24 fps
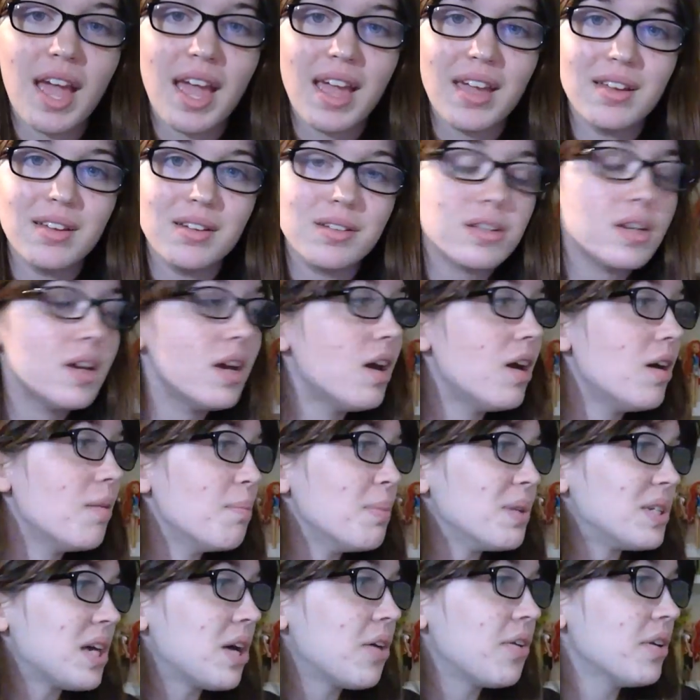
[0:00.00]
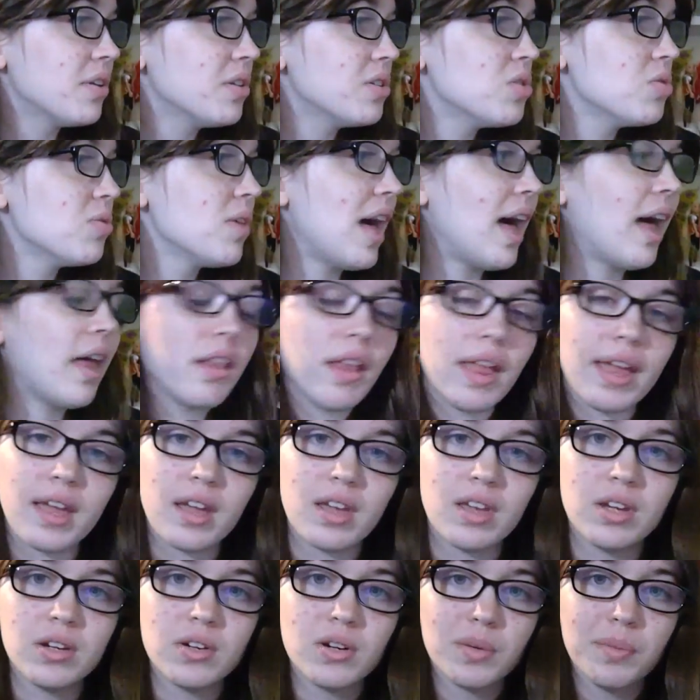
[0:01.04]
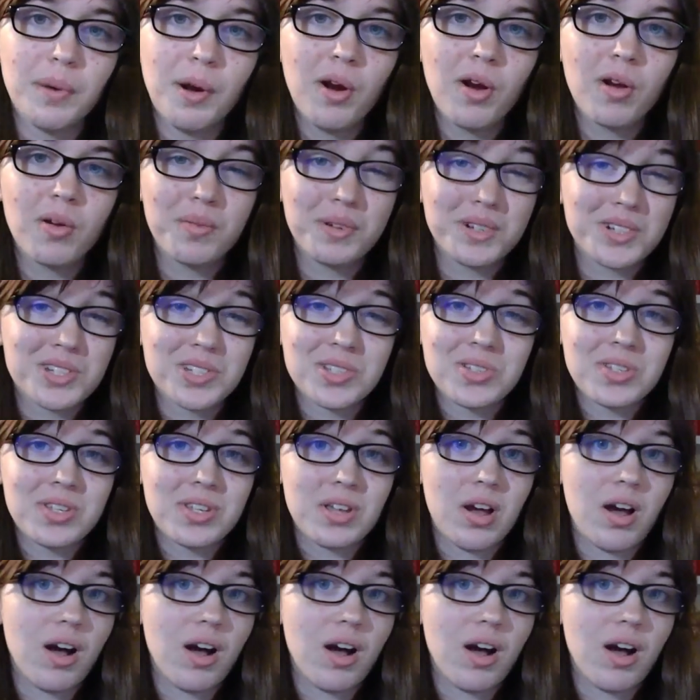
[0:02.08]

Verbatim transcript: And Mattel didn't do that like a year apart, which is